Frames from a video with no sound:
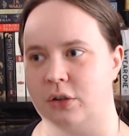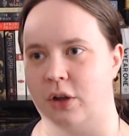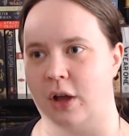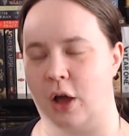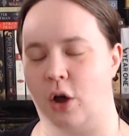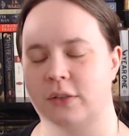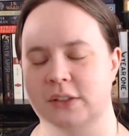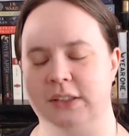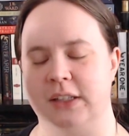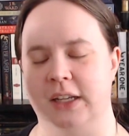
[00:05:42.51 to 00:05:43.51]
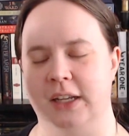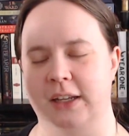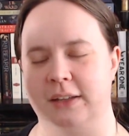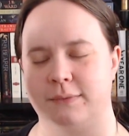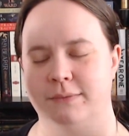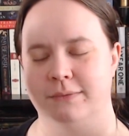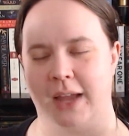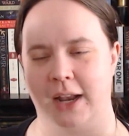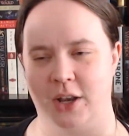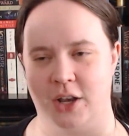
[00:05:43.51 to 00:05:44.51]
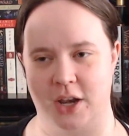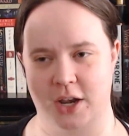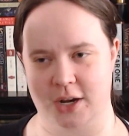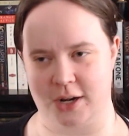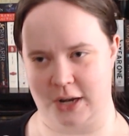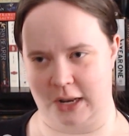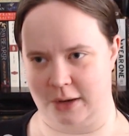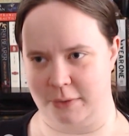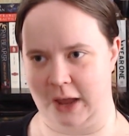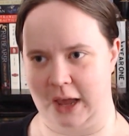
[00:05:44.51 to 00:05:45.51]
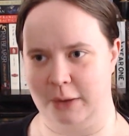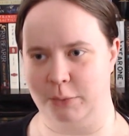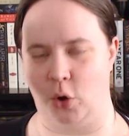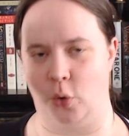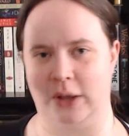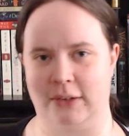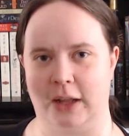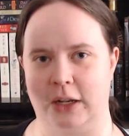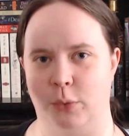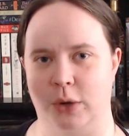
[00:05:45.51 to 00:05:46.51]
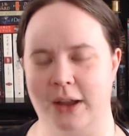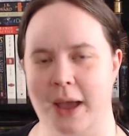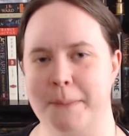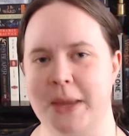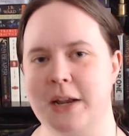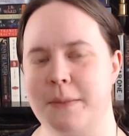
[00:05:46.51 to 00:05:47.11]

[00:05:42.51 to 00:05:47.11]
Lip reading: obviously I didn't at the time know exactly what happened,